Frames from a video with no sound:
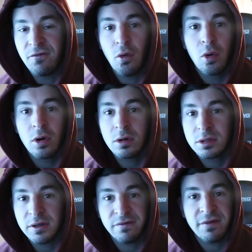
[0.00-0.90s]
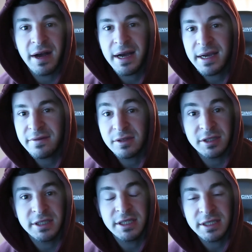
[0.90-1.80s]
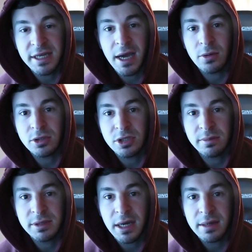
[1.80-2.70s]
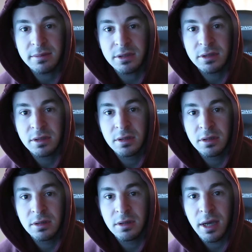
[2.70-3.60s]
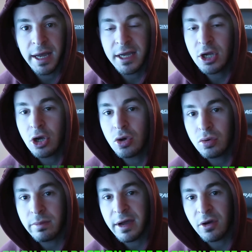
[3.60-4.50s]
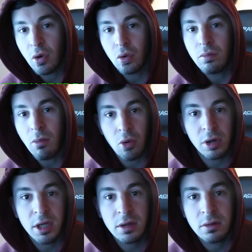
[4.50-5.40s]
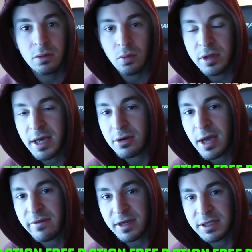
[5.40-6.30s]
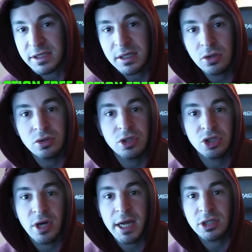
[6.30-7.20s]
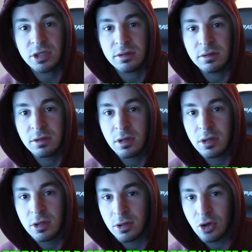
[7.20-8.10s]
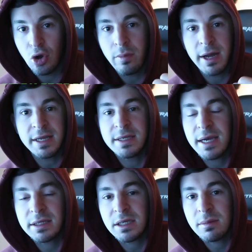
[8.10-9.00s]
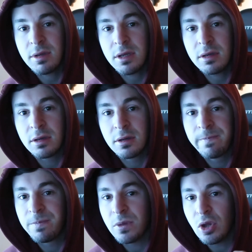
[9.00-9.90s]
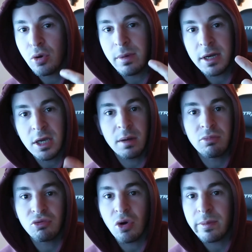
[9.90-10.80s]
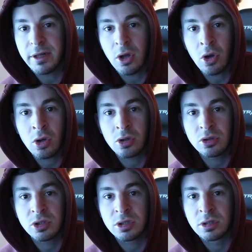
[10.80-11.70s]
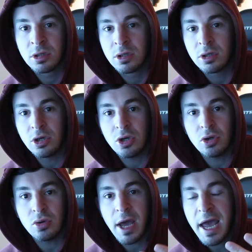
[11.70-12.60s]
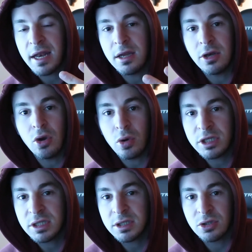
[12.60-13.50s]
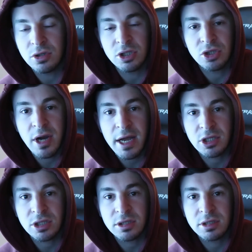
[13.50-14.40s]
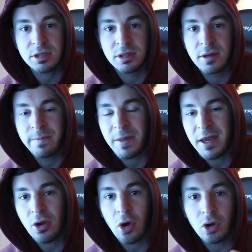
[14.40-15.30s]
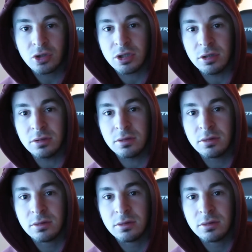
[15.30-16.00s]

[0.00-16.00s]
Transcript: four to five to six hours sometimes I could go my whole morning without having a single distraction. Nobody texting me, nobody up roaming the halls, no added noises or distractions, and also